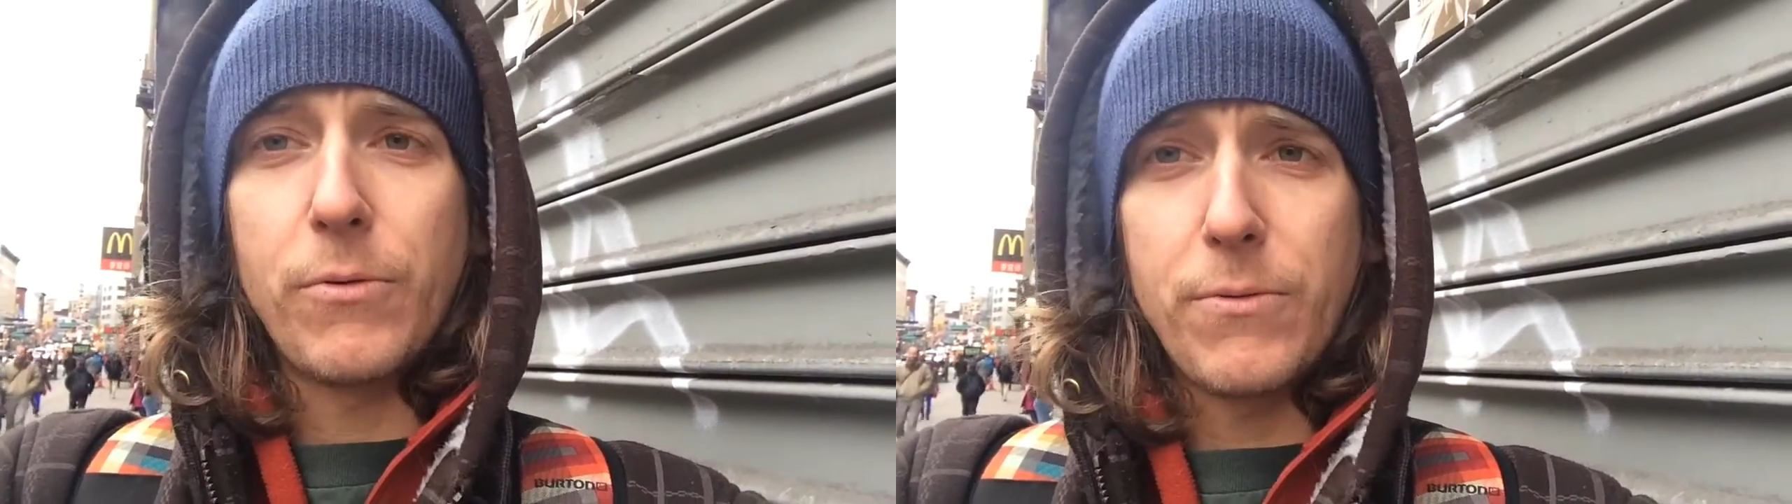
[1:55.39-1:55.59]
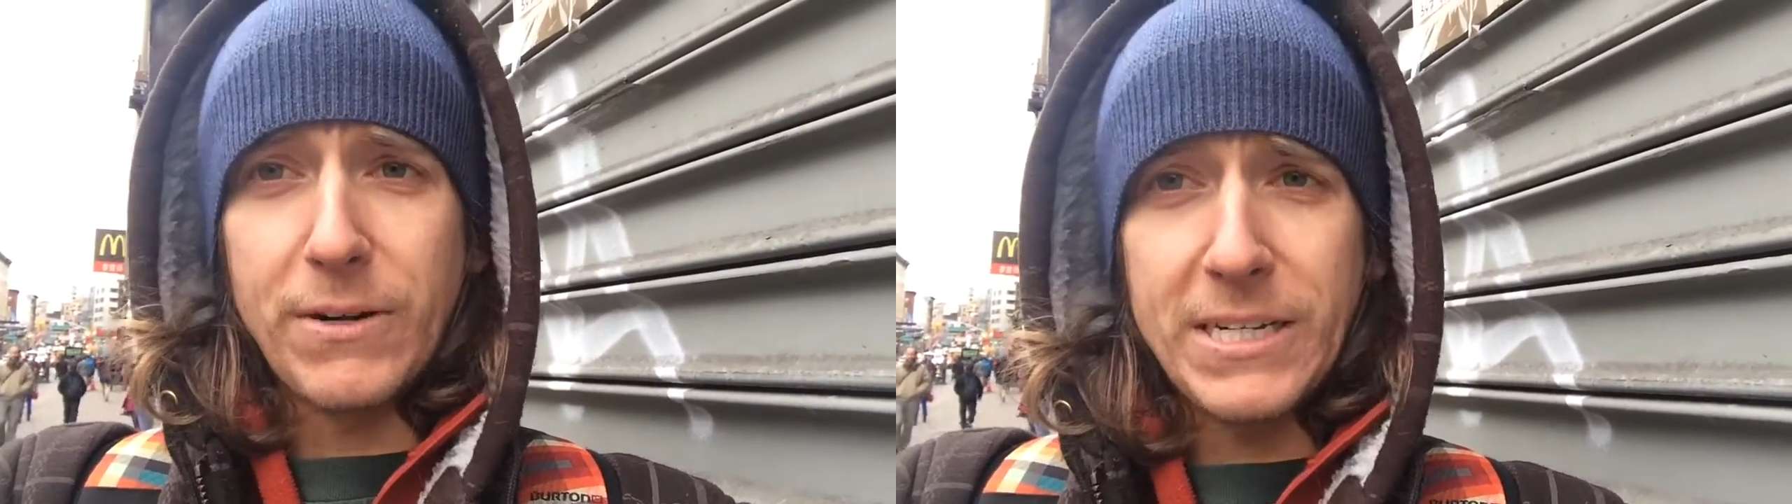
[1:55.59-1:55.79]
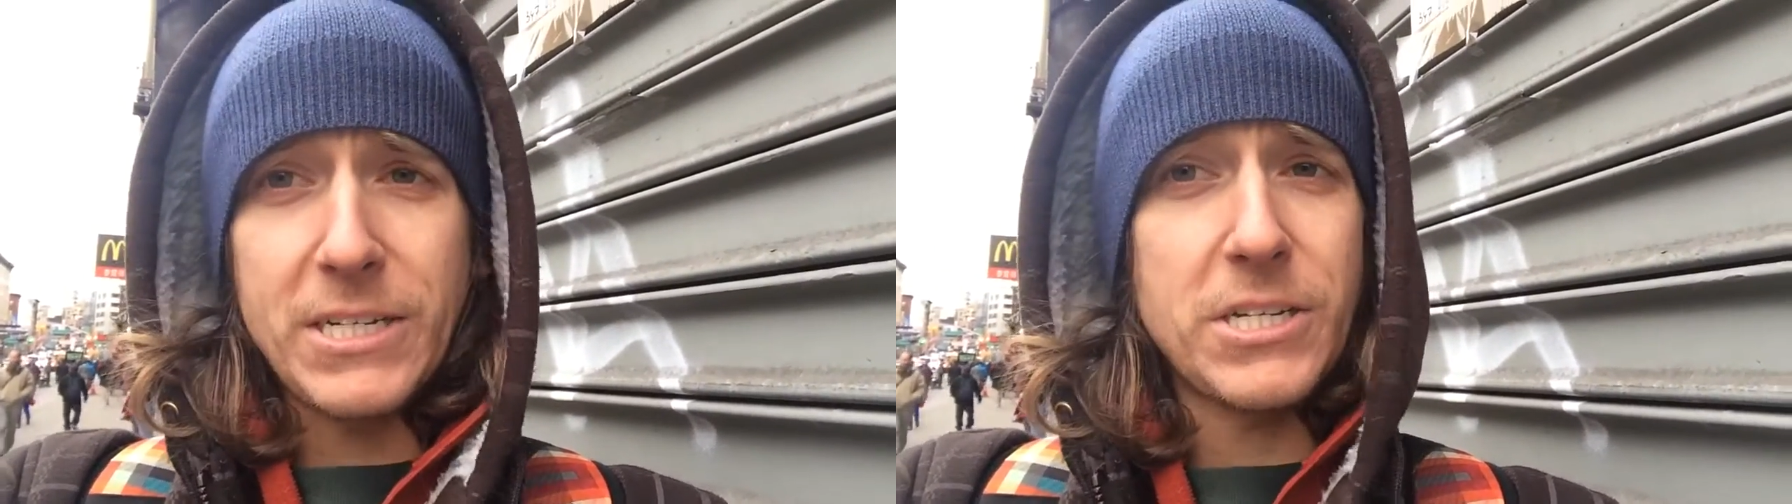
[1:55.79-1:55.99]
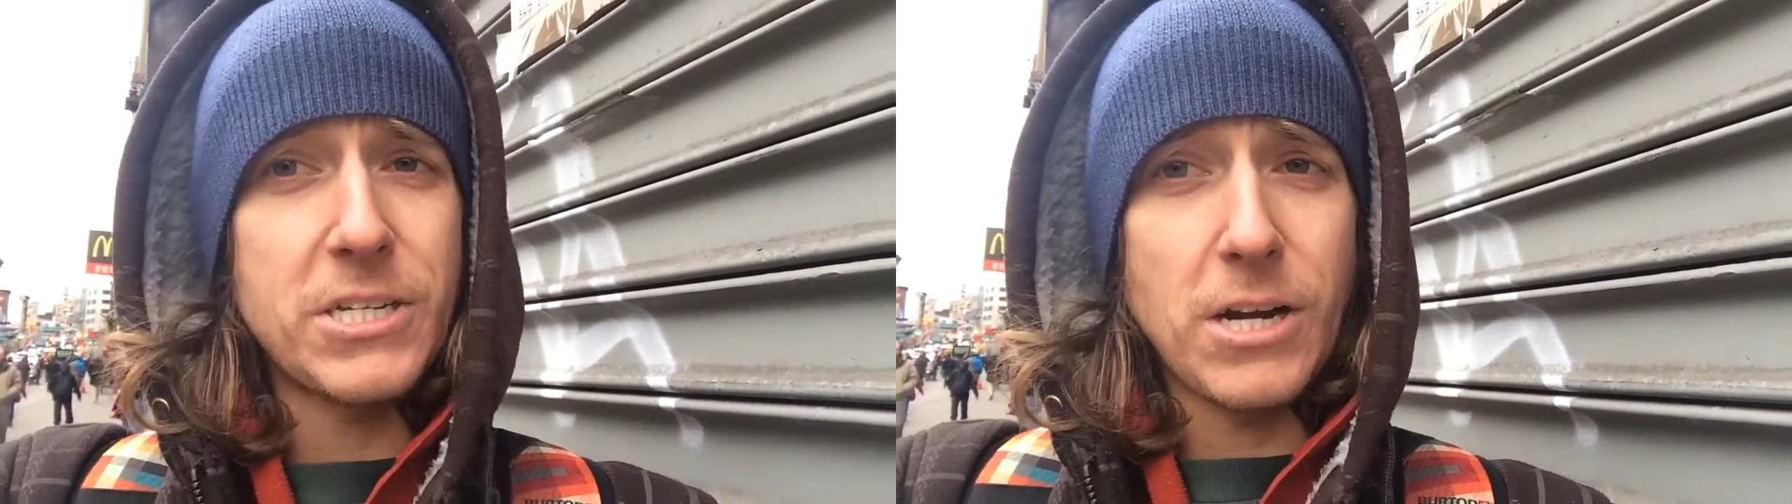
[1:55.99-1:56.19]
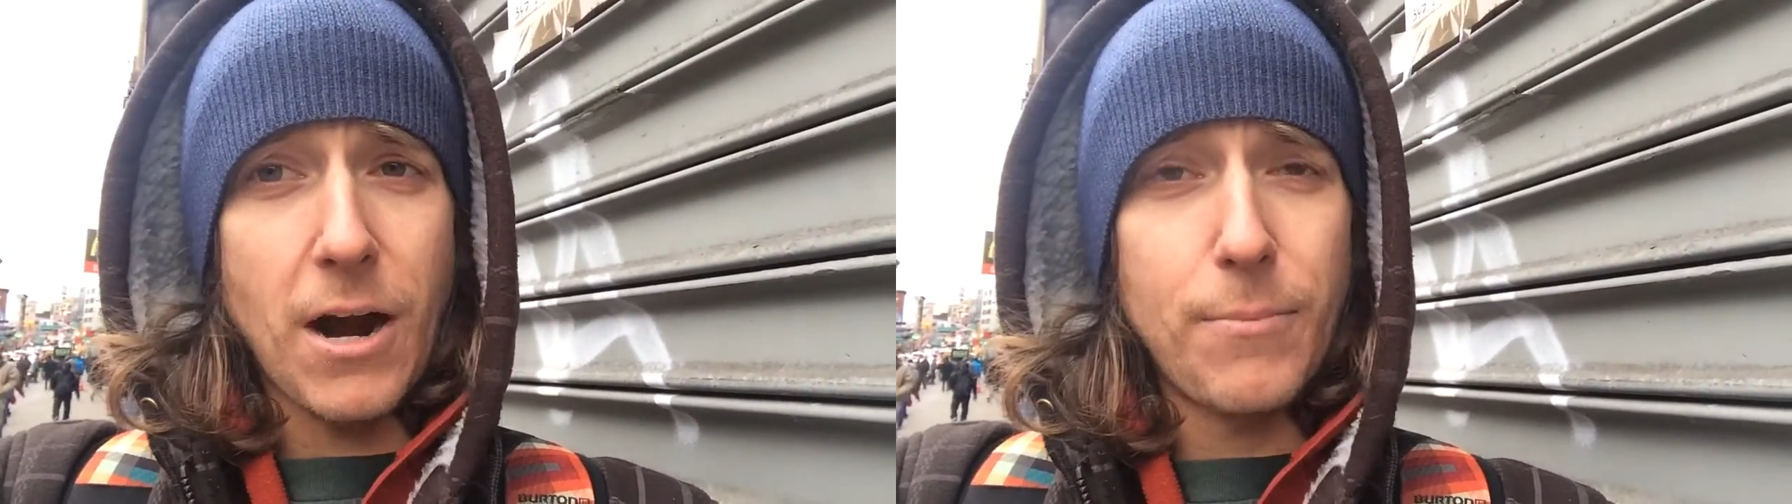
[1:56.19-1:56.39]
we went into
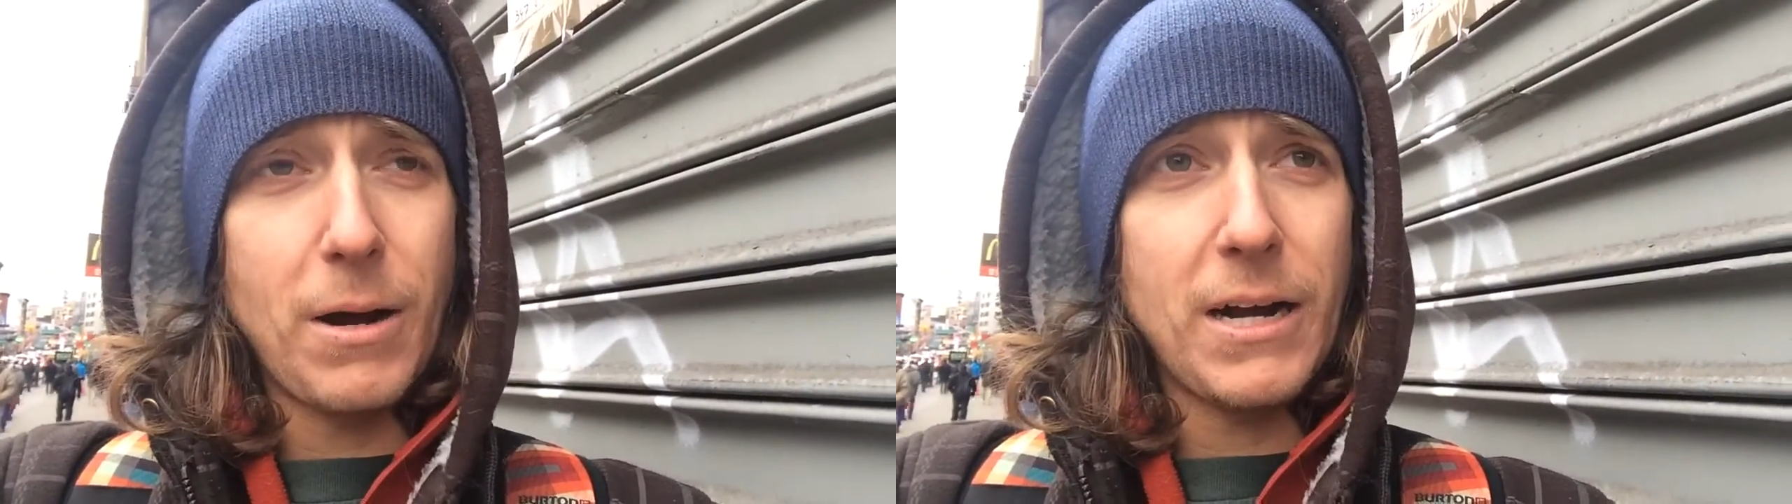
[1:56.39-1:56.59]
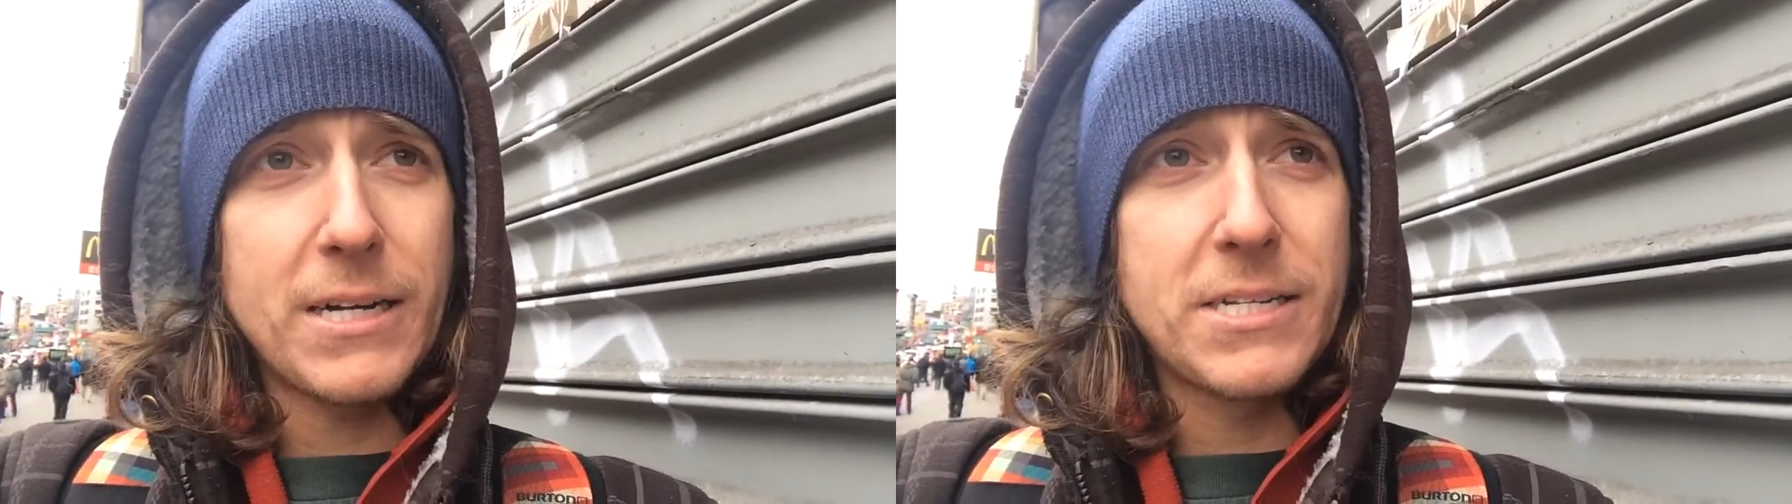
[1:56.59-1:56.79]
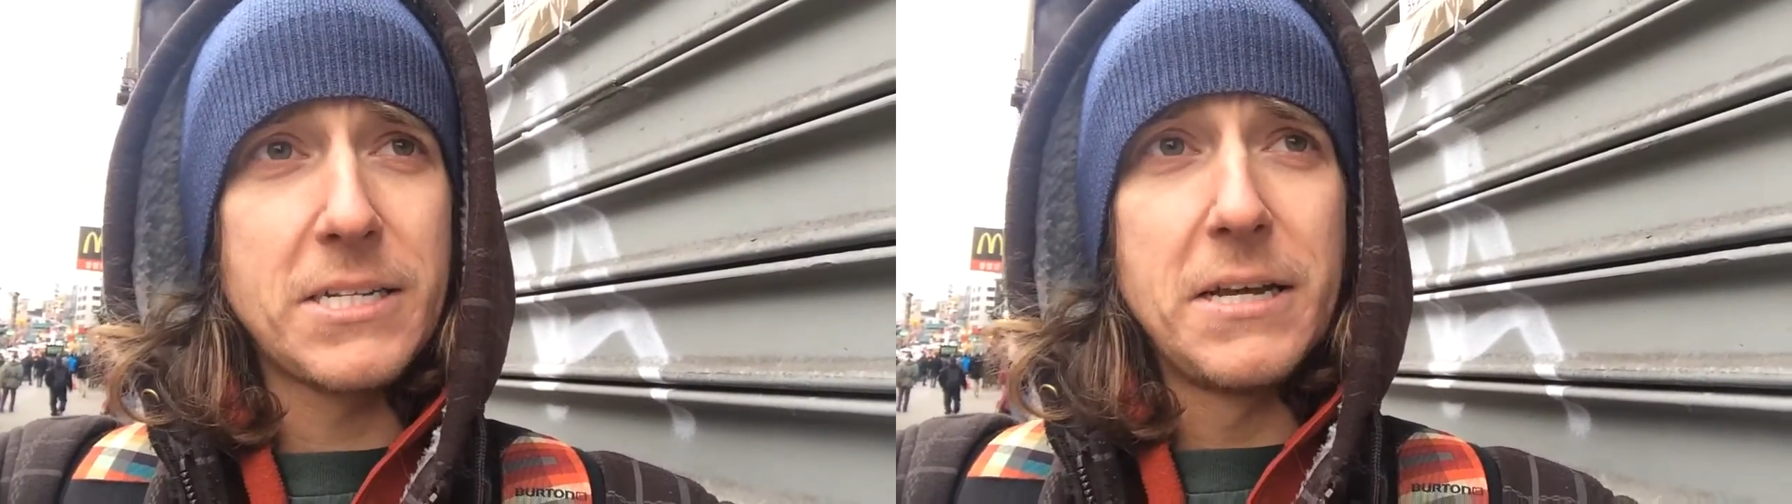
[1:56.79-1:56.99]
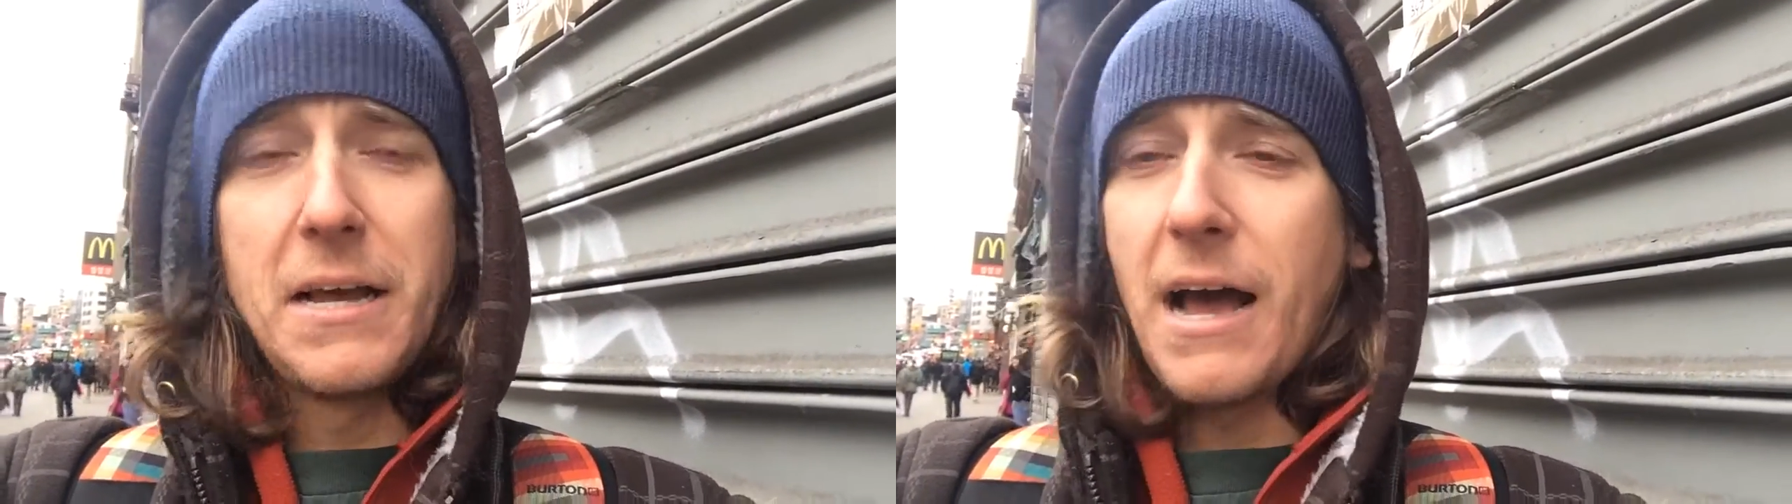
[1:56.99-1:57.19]
Starbucks.